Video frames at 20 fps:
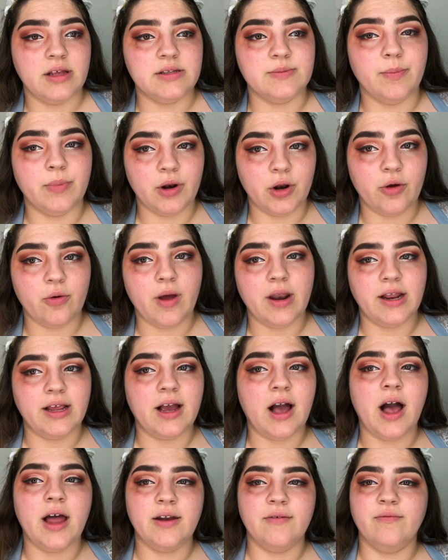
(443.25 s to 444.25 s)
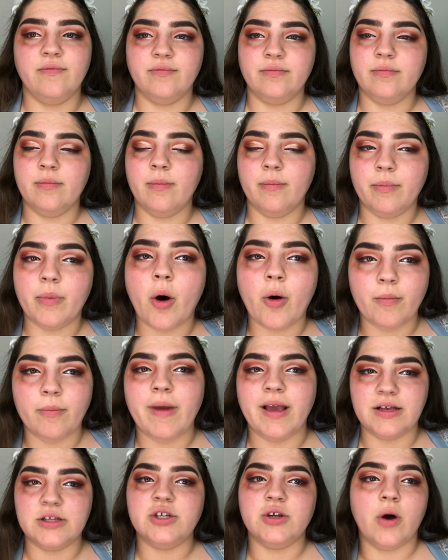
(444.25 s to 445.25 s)
blue, and it kind of
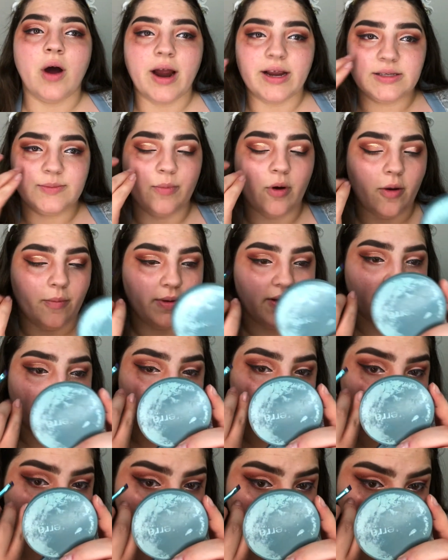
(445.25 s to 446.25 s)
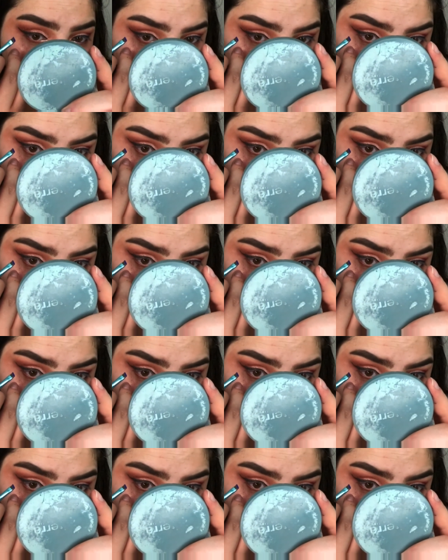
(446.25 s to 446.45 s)
makes your eyes pop even more.